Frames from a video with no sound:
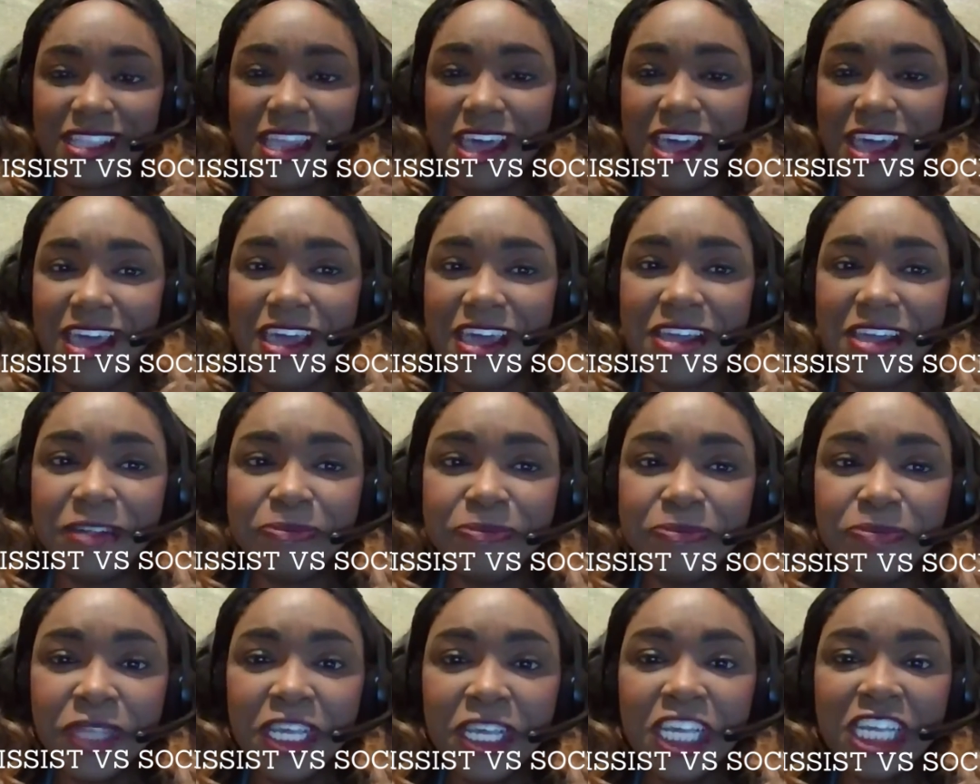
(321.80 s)
that
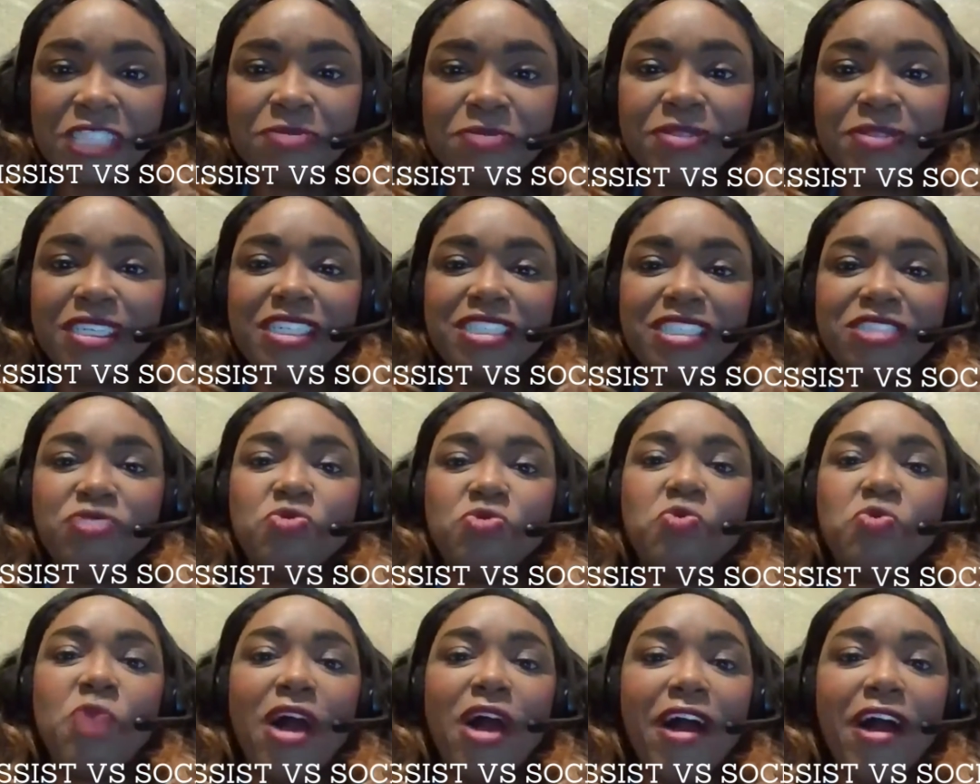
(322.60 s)
is because
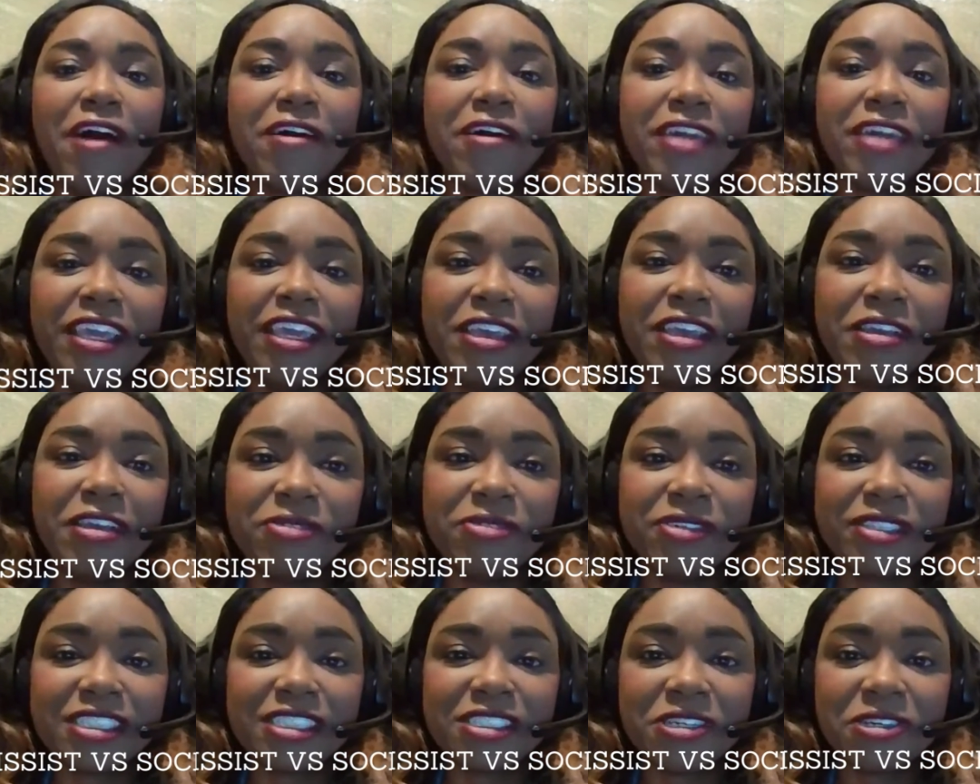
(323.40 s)
while he
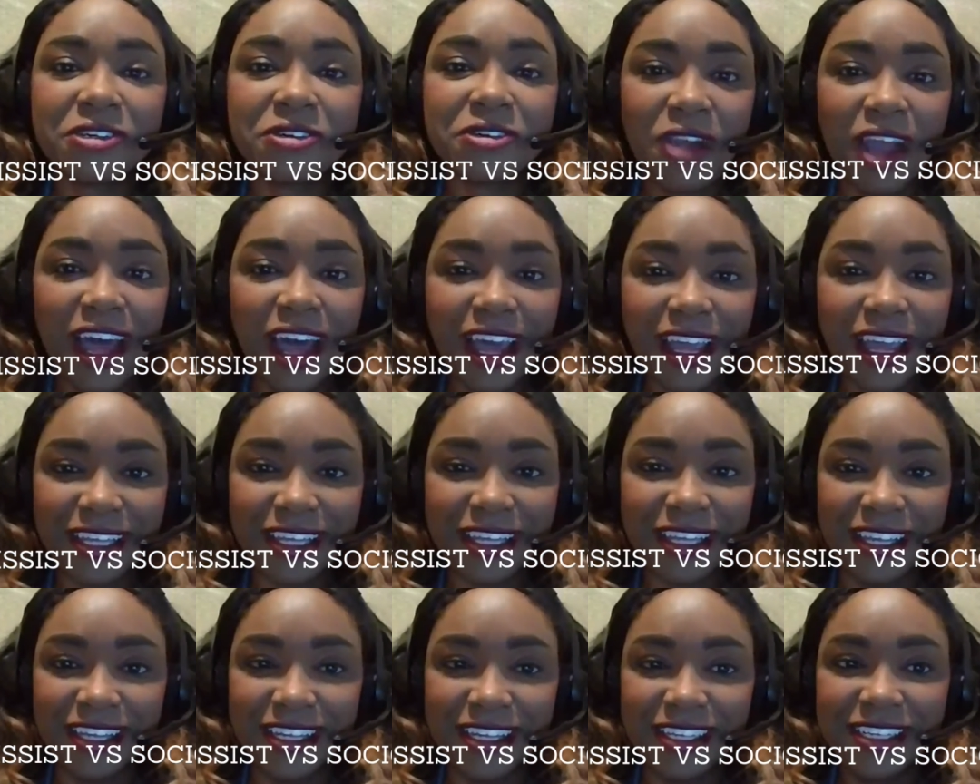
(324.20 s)
was
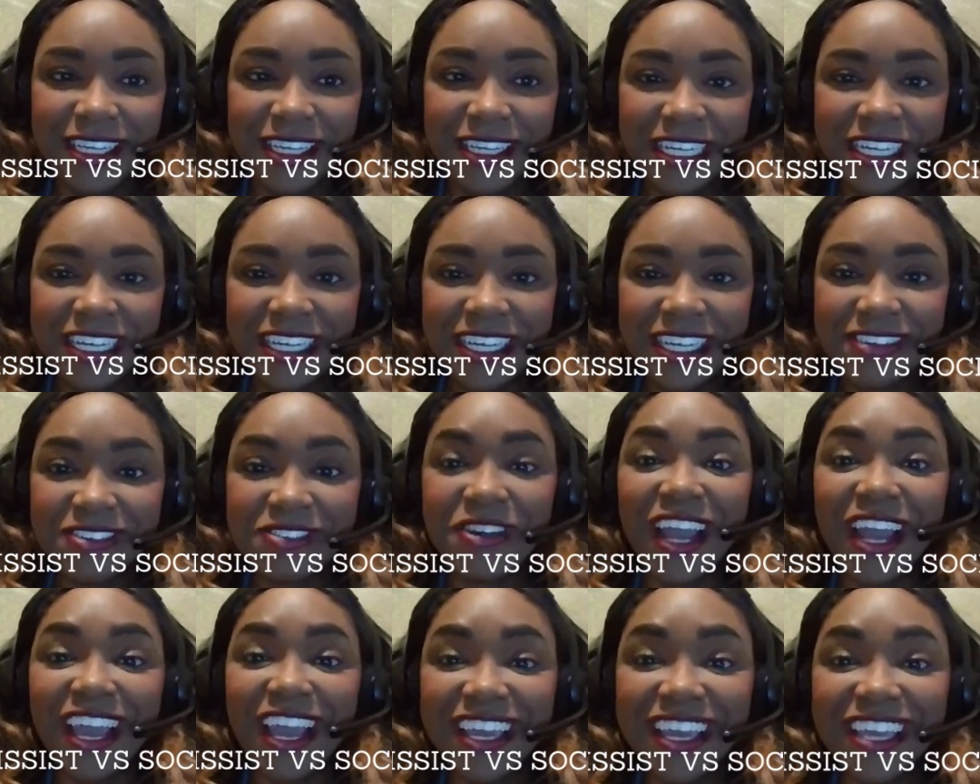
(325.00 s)
crying,
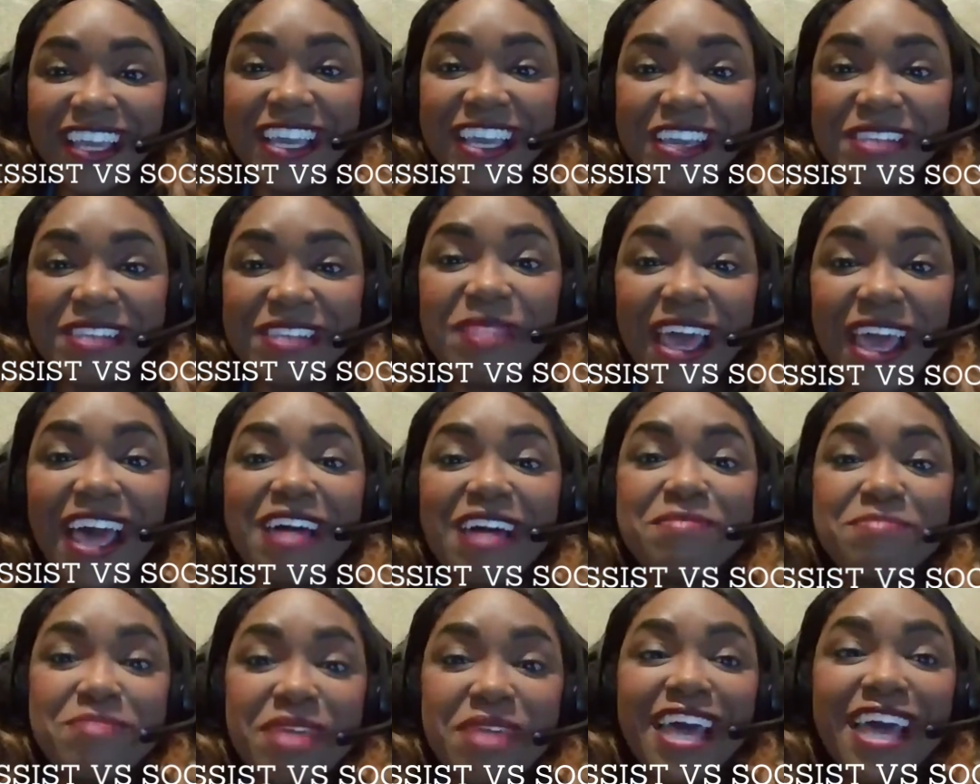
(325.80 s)
right? In,
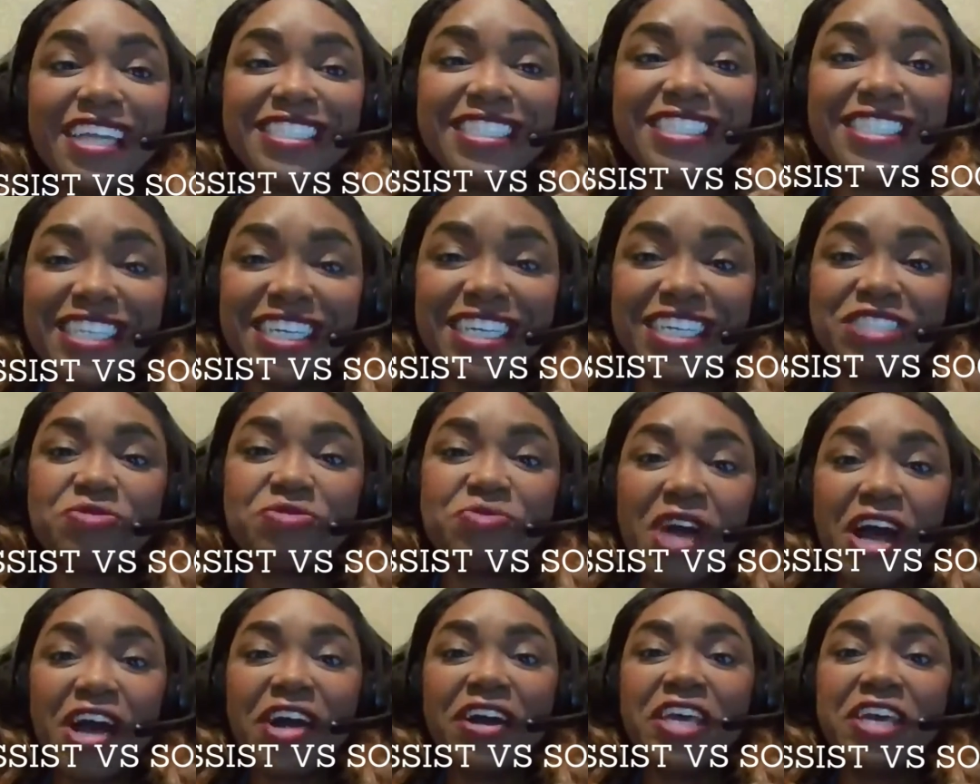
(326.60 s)
imagine this
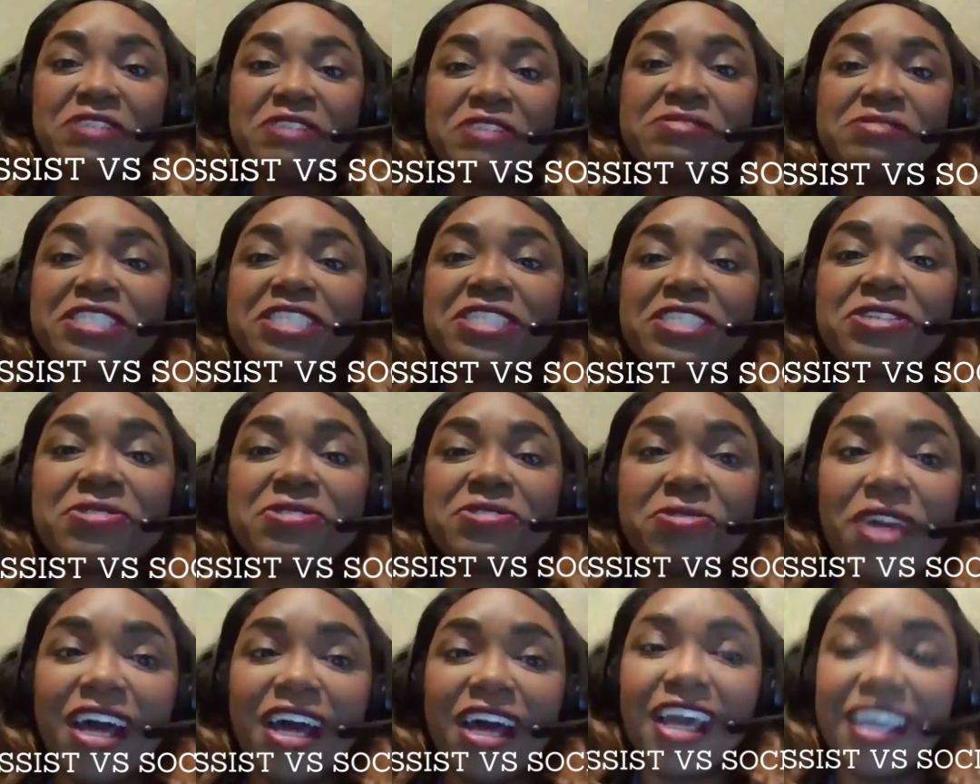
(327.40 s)
while he was
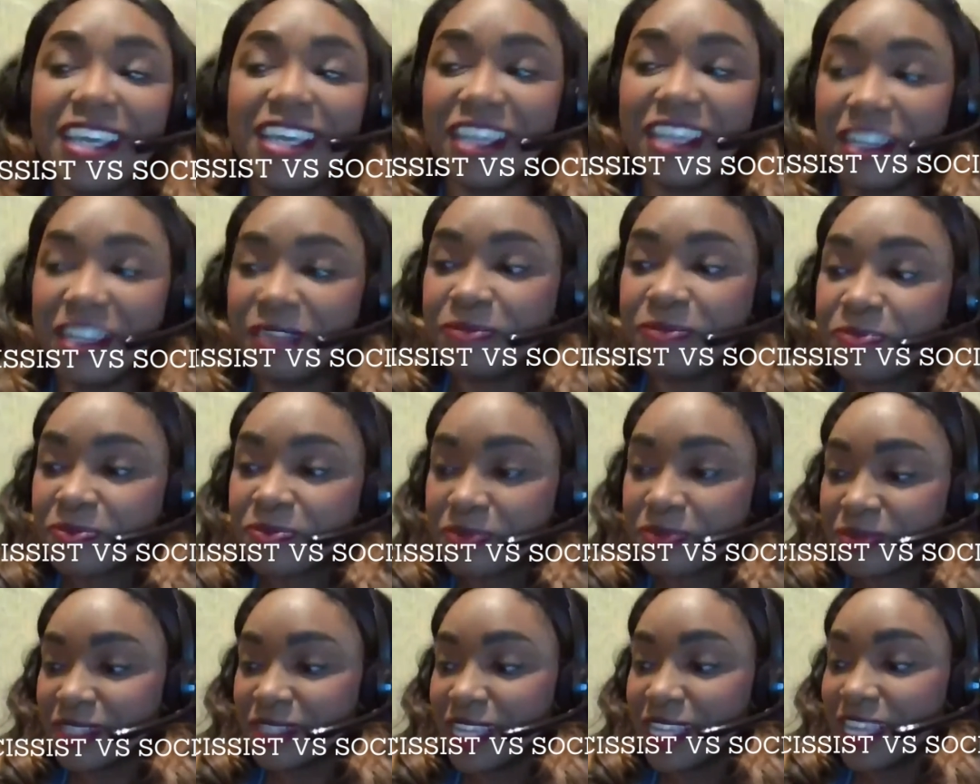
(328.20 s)
crying,
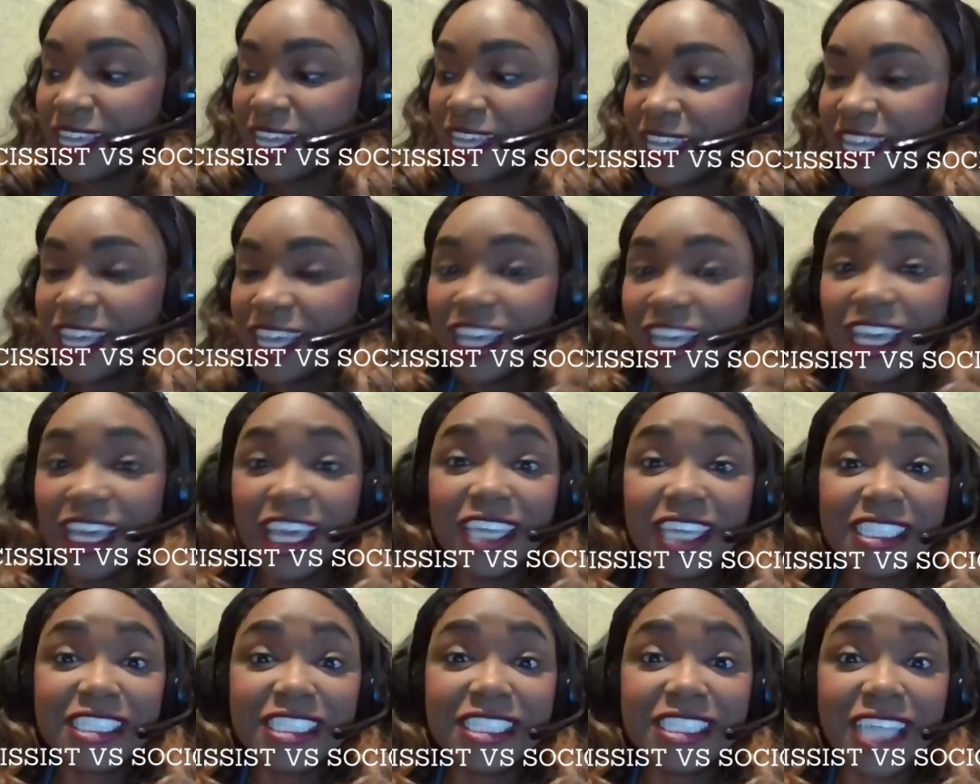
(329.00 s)

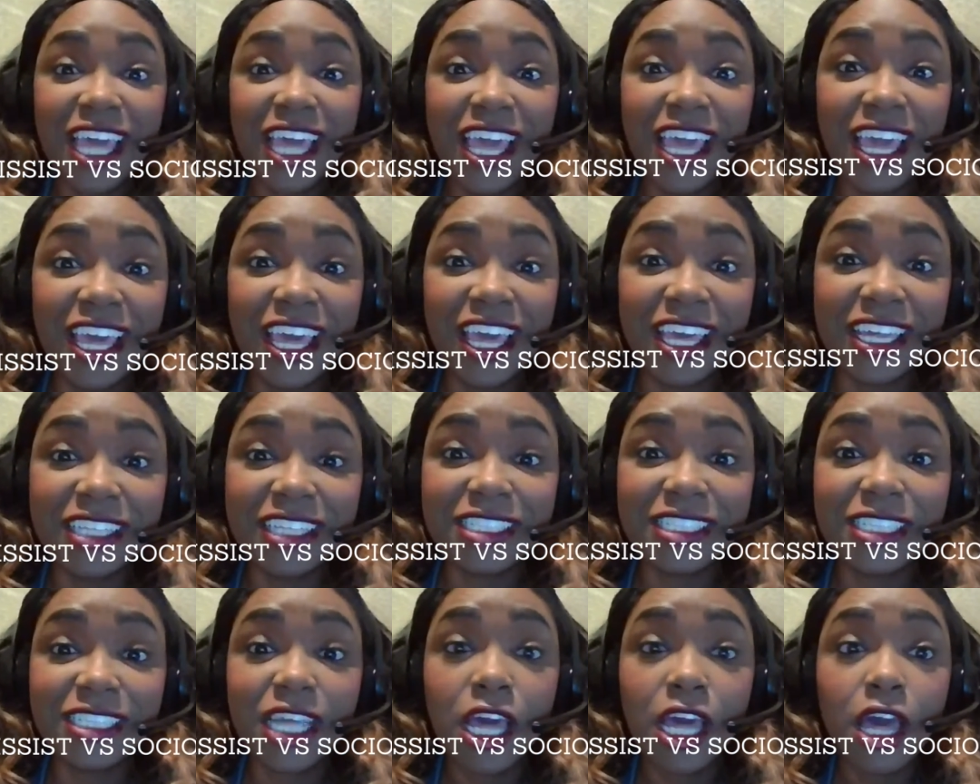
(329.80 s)
he
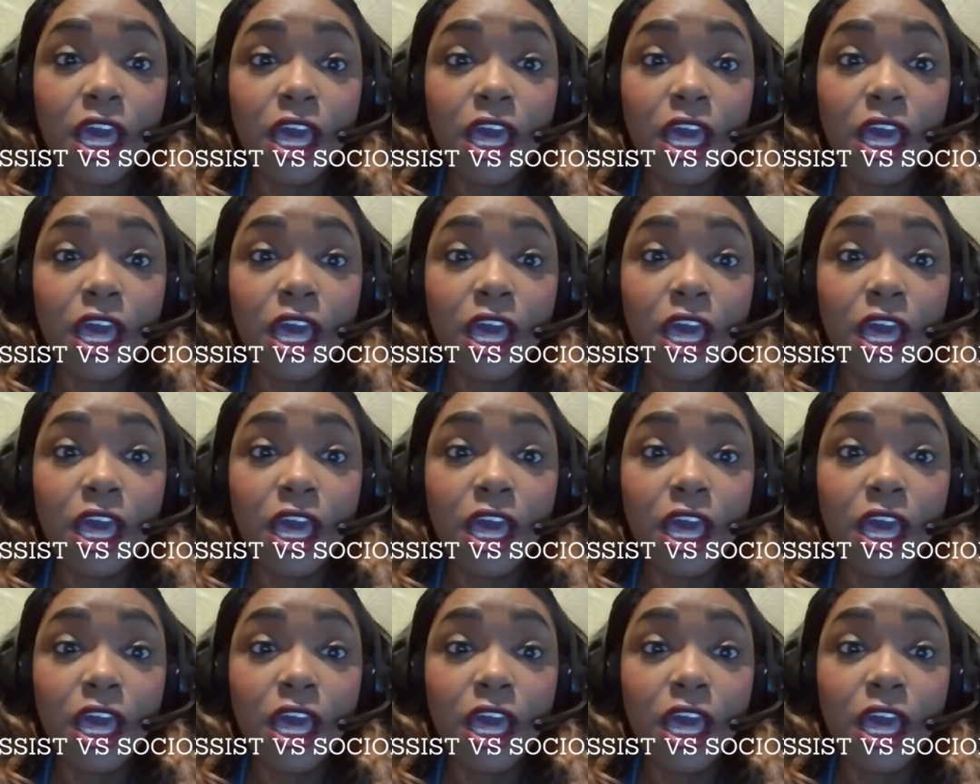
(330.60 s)
says,